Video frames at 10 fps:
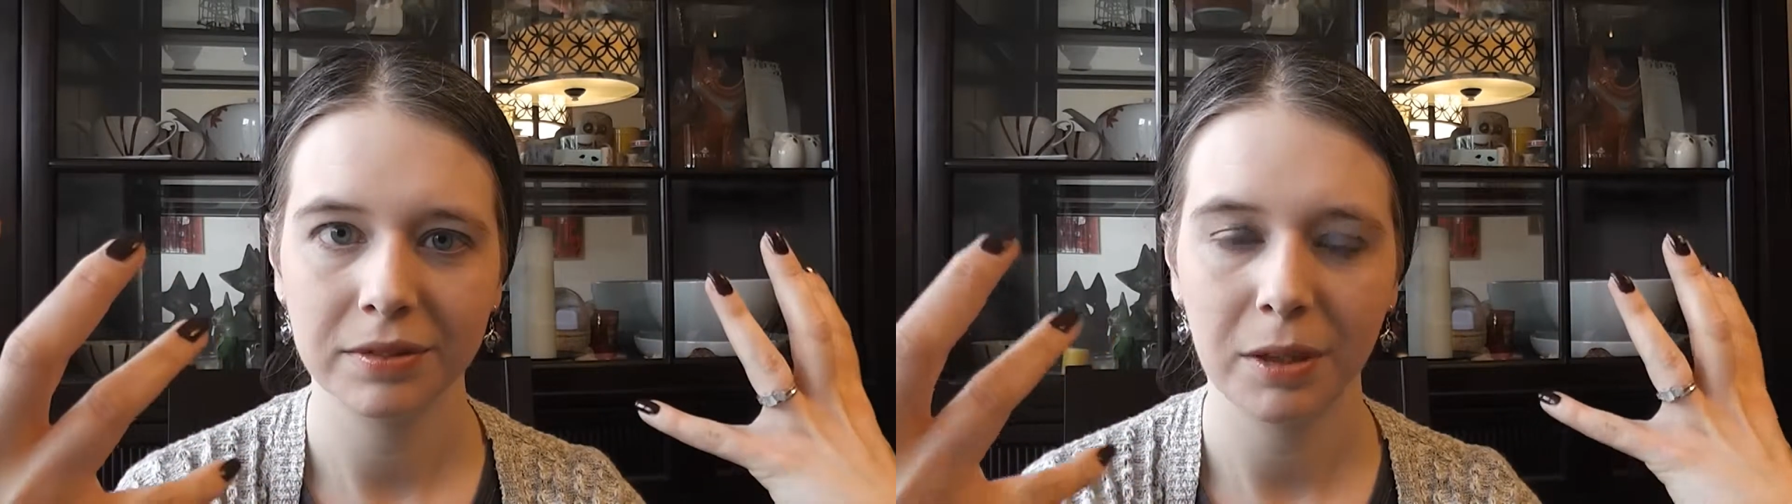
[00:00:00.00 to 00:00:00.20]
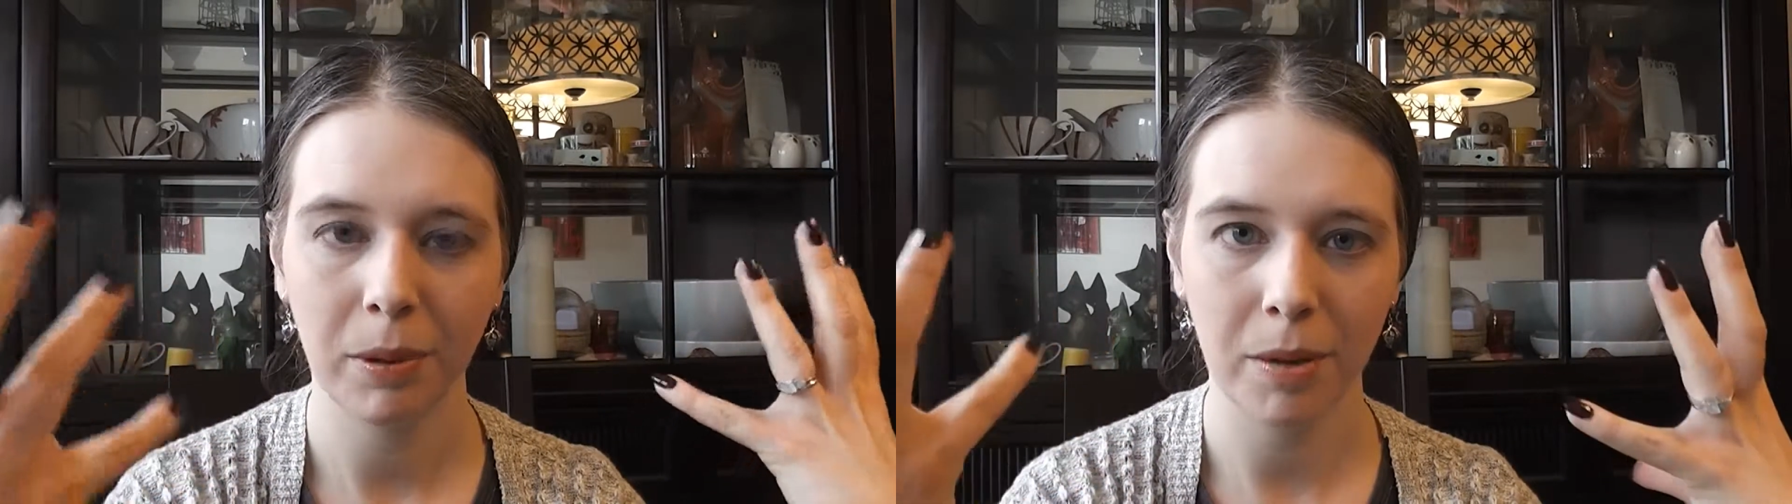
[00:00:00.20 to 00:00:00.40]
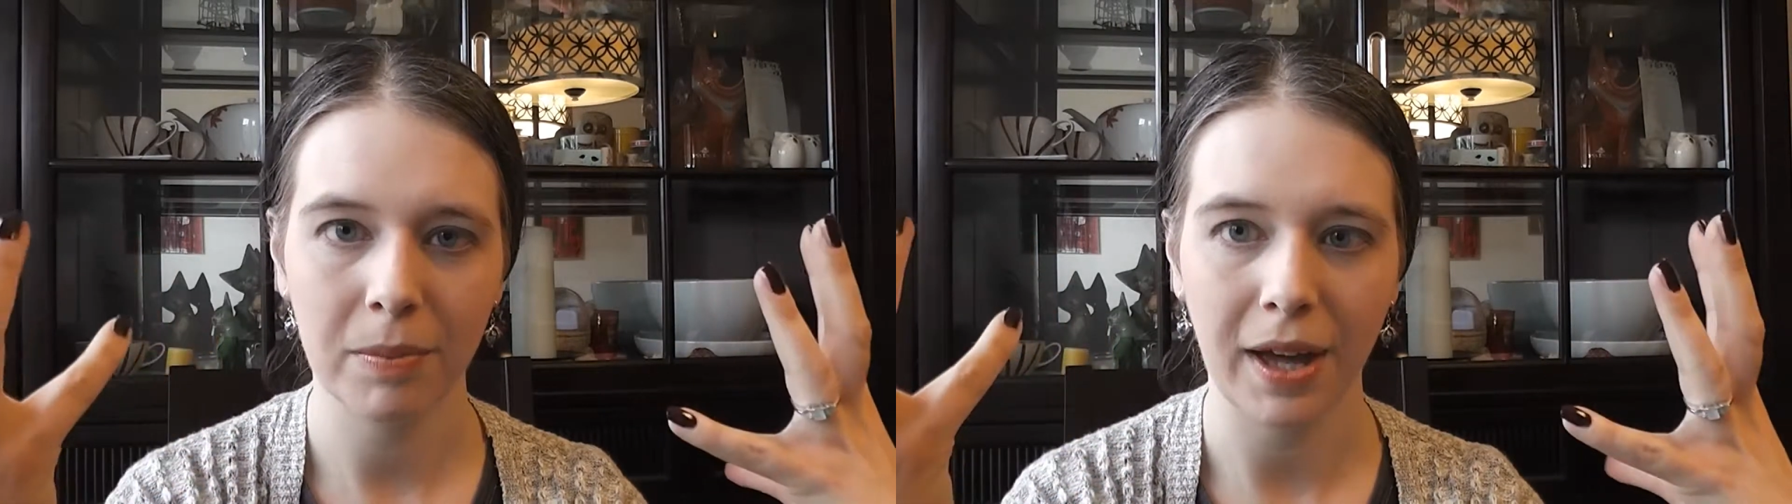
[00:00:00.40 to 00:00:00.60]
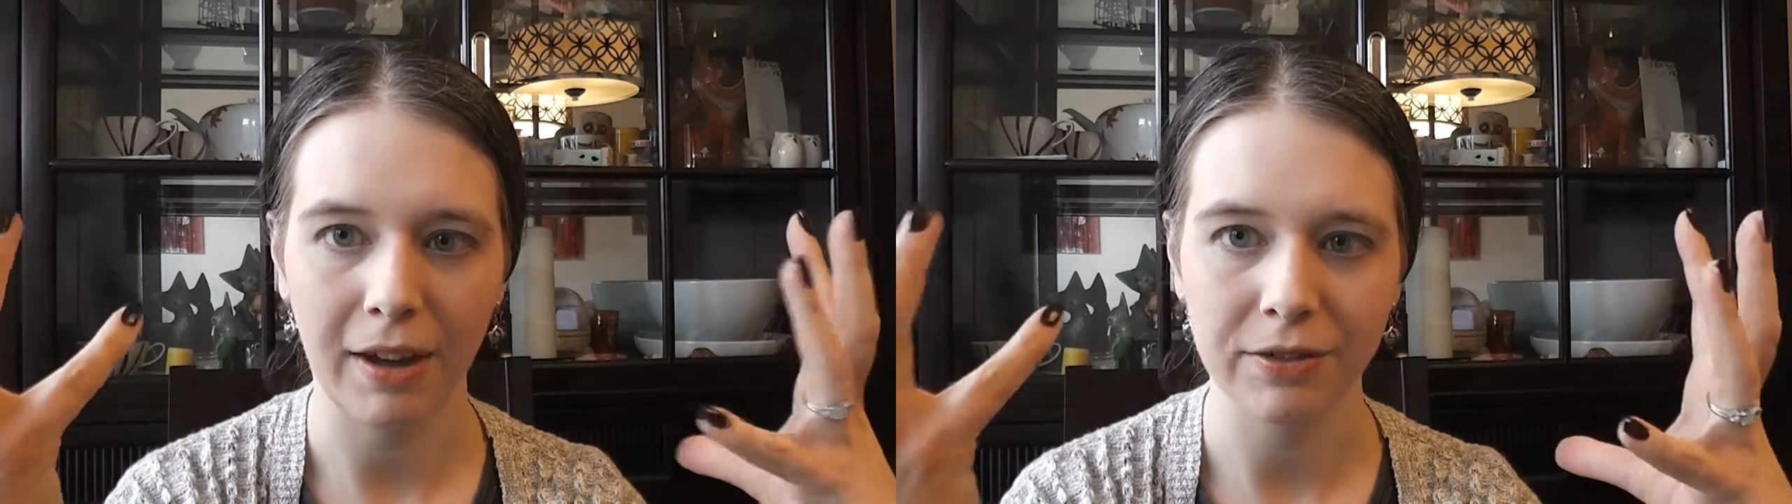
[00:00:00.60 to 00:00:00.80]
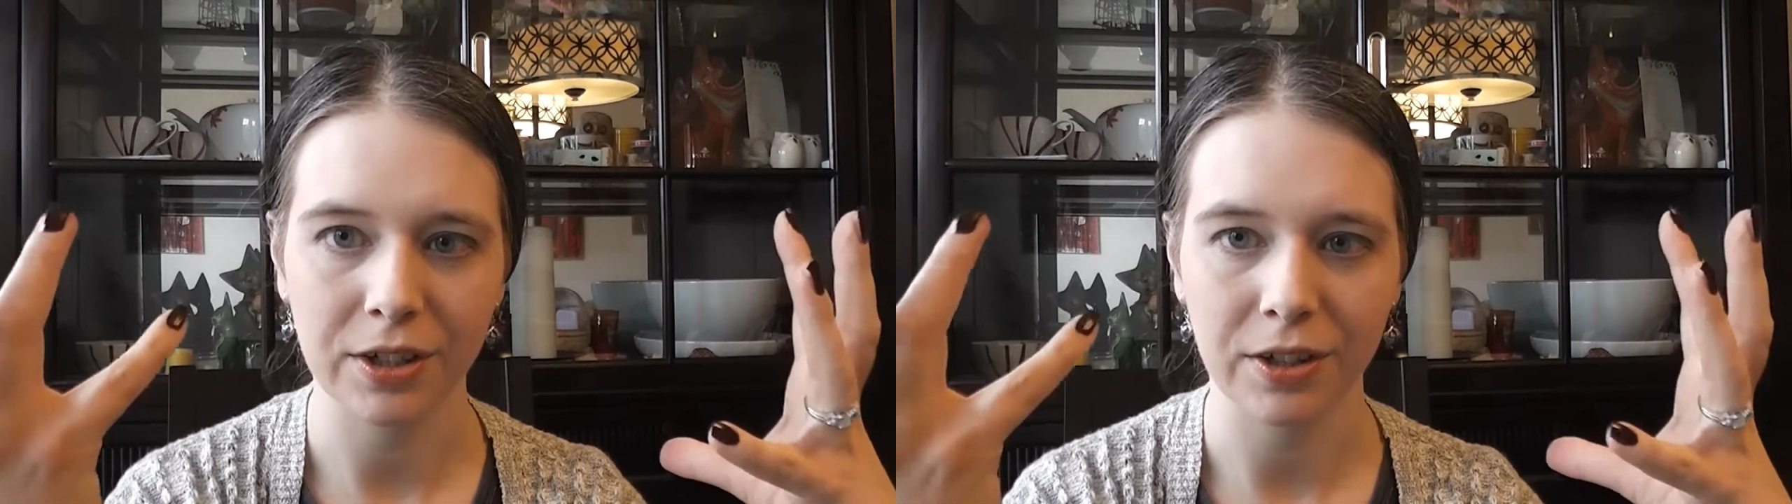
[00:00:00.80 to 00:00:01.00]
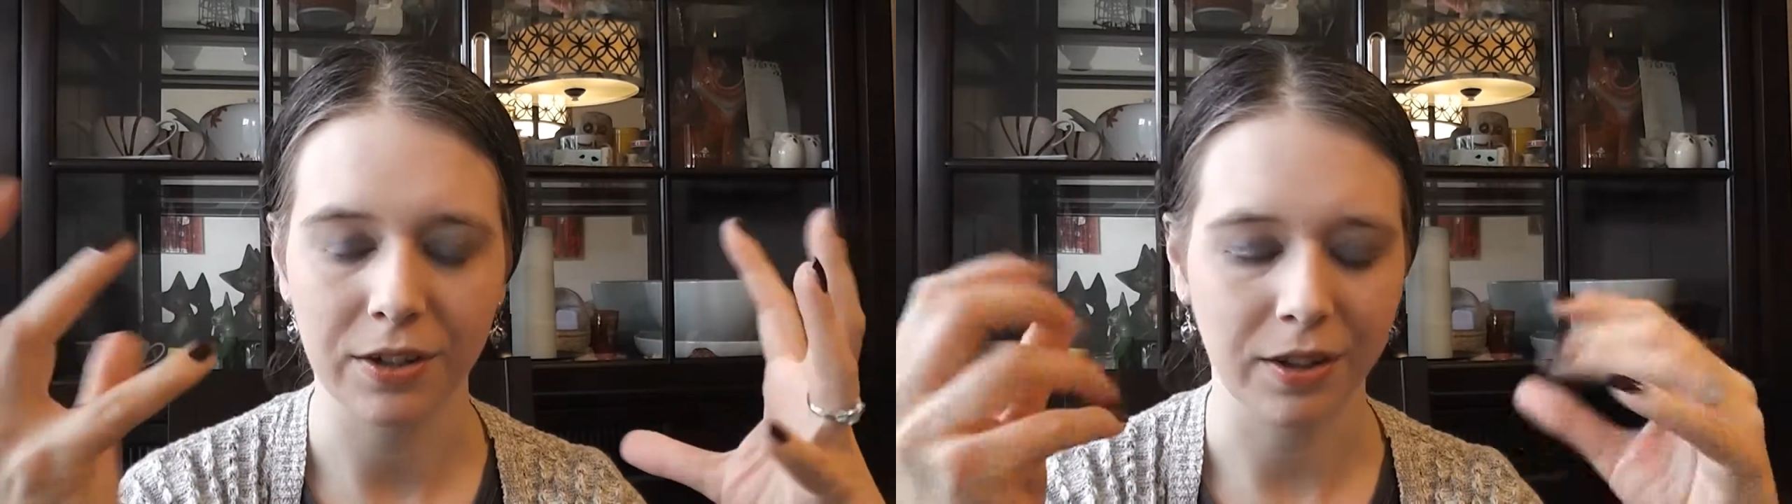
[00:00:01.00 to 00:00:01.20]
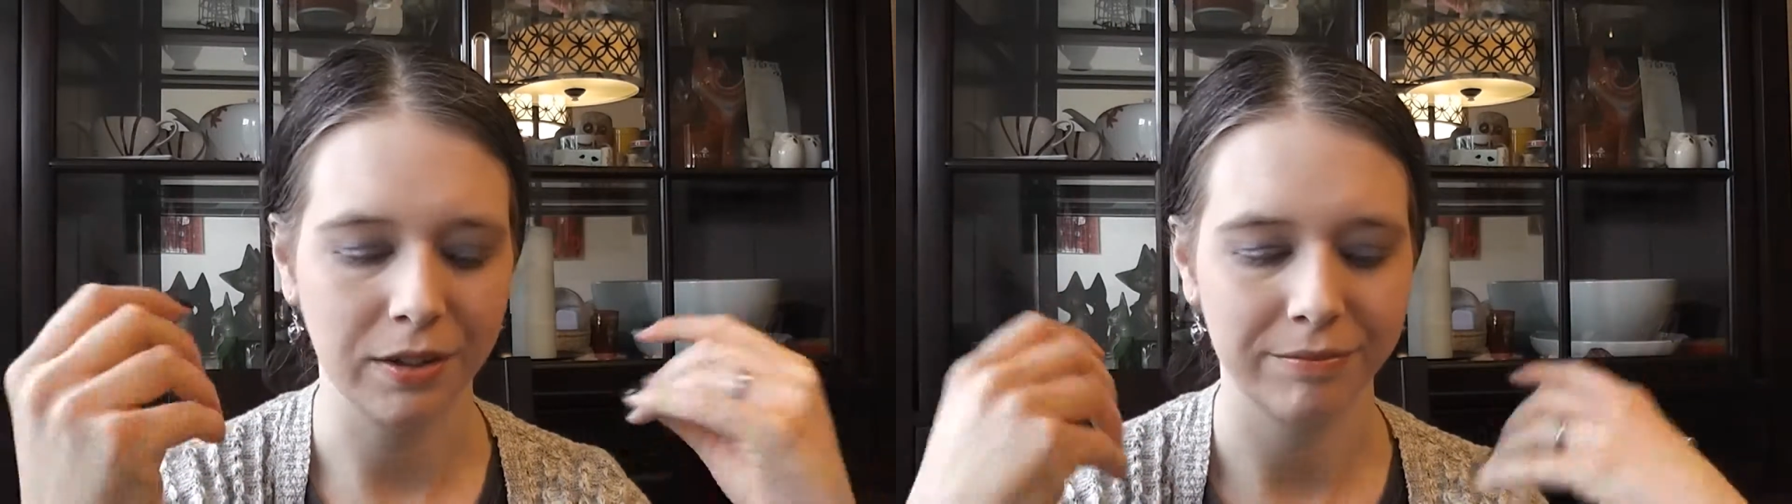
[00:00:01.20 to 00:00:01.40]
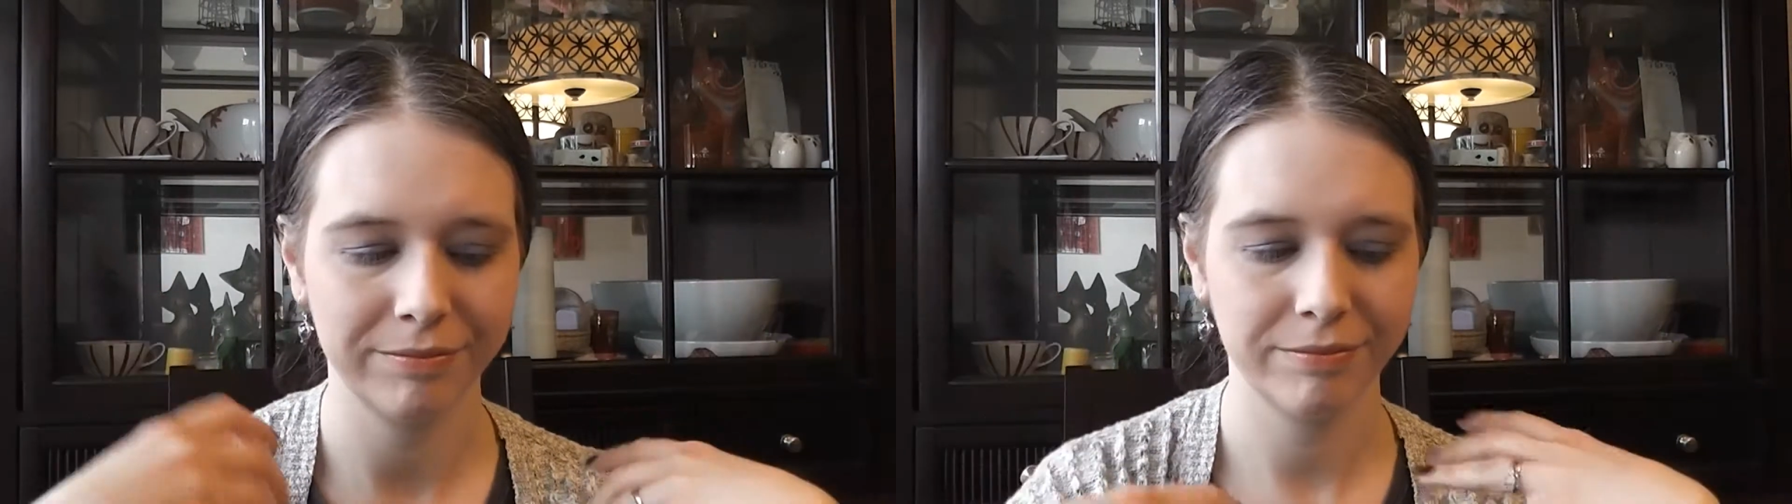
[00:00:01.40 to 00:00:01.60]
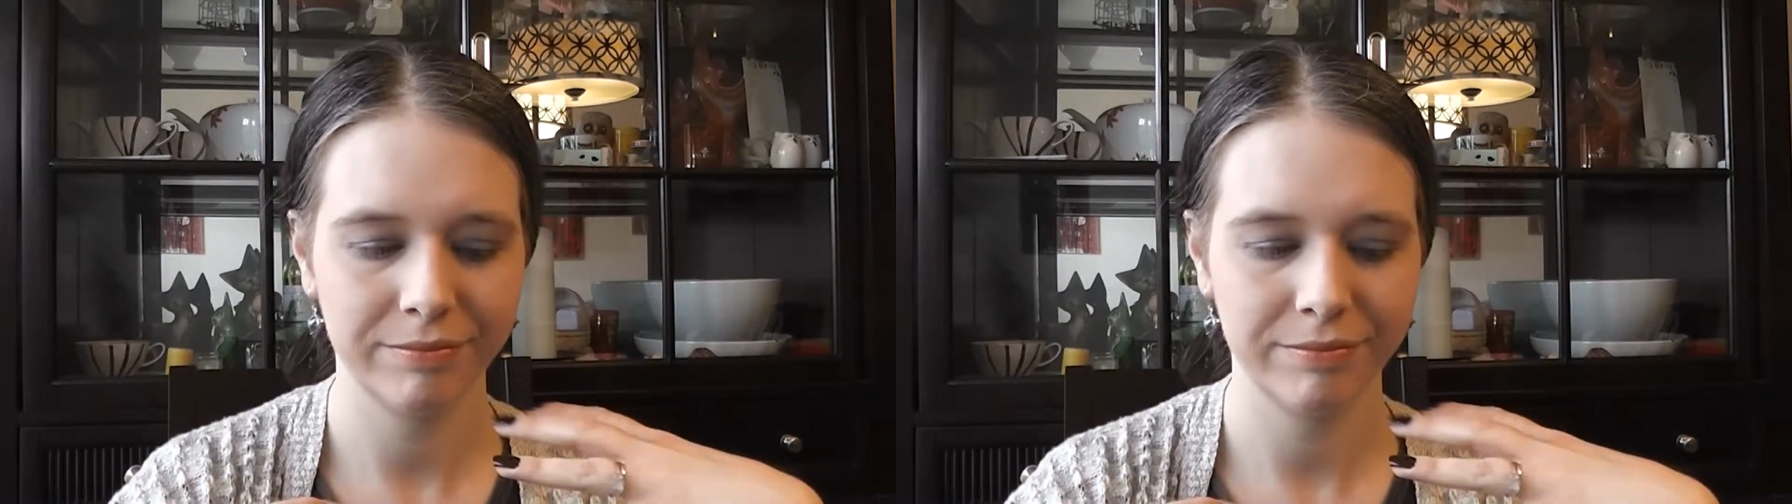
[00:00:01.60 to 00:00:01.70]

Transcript: the pump after, or the